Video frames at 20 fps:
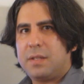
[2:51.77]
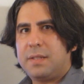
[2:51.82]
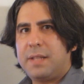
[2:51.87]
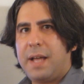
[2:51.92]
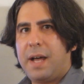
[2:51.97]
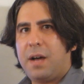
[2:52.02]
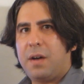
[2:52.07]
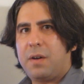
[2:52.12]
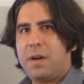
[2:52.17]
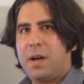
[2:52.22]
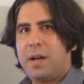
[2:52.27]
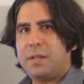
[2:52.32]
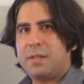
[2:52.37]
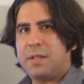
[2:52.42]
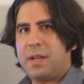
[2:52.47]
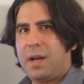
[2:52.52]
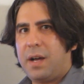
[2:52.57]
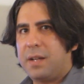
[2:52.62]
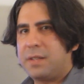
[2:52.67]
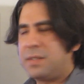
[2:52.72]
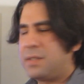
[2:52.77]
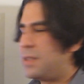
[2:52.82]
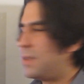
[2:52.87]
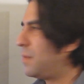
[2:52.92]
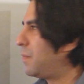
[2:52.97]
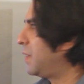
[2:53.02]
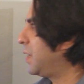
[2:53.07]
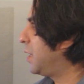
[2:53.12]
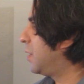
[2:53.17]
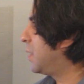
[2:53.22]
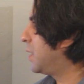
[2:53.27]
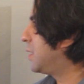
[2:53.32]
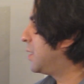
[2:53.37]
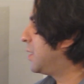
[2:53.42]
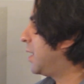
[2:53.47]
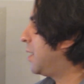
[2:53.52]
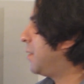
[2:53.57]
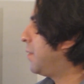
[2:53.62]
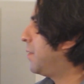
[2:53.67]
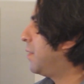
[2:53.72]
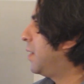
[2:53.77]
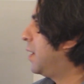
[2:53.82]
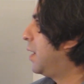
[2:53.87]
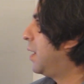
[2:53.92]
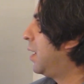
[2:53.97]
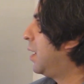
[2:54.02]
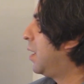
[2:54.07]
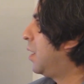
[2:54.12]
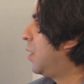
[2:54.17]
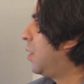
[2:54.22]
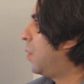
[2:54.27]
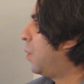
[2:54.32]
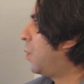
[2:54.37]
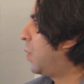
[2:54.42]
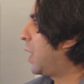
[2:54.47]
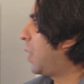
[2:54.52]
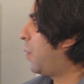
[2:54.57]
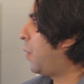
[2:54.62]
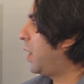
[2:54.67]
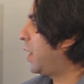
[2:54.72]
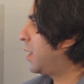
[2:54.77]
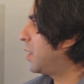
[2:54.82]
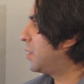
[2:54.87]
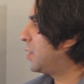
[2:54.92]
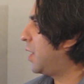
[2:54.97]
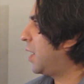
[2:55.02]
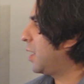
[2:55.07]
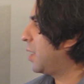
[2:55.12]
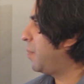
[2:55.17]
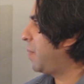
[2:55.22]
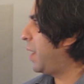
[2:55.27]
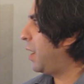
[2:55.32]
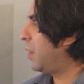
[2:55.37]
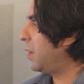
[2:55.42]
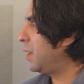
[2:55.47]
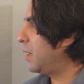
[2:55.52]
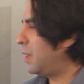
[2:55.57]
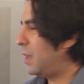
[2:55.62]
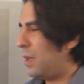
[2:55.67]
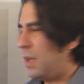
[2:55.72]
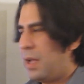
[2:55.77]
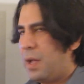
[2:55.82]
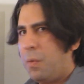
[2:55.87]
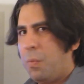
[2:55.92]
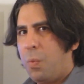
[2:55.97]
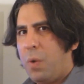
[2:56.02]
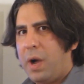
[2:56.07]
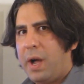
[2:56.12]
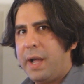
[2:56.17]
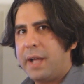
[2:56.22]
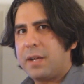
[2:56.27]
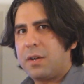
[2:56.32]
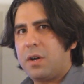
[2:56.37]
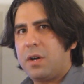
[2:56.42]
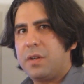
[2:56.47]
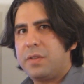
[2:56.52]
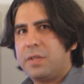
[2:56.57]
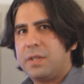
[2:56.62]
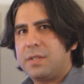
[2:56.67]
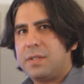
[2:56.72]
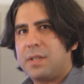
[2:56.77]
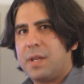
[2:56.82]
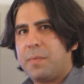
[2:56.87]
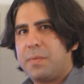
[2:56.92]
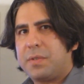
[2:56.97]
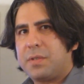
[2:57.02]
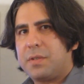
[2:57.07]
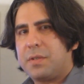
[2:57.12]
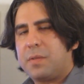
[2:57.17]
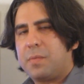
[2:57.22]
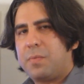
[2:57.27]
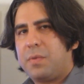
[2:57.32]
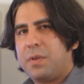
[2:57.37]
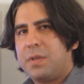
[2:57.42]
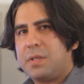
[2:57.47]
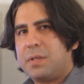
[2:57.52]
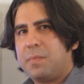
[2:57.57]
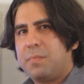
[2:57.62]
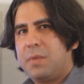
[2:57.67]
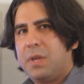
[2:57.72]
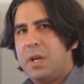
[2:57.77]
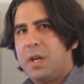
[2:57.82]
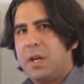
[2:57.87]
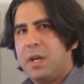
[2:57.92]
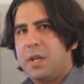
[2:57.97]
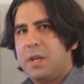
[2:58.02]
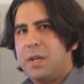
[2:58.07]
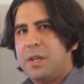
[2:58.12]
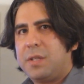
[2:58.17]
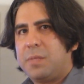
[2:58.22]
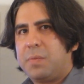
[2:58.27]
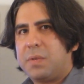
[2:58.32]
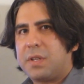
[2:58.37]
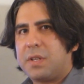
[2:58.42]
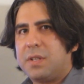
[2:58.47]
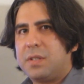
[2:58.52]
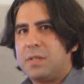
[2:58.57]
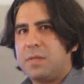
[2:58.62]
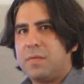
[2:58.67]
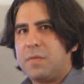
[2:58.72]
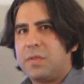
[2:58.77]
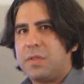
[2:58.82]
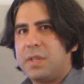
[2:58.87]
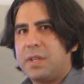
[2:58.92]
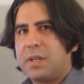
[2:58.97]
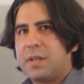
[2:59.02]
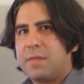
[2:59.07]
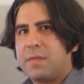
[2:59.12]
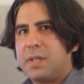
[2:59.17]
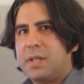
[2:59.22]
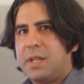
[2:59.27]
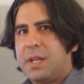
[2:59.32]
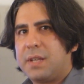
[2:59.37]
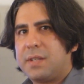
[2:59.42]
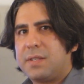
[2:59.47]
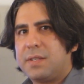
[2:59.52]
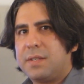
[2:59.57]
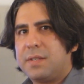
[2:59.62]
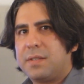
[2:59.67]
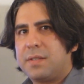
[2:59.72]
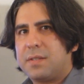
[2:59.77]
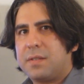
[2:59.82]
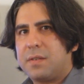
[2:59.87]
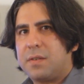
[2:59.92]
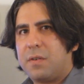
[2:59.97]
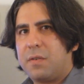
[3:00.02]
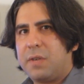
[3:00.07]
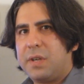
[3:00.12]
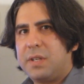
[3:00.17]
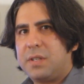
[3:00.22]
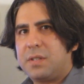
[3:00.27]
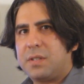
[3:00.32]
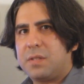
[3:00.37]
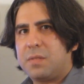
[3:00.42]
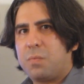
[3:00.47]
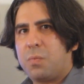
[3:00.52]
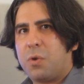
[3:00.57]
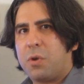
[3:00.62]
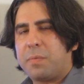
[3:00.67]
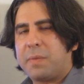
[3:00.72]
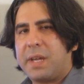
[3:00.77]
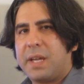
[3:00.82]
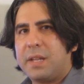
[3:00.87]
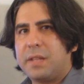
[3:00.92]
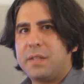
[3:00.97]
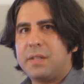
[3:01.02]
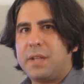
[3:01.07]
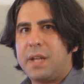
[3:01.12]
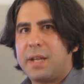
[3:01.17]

Now, on to the video itself. What I wanted to talk about, and why I called this episode the Prism, is because if you think of the Nexus, or each warp gate in the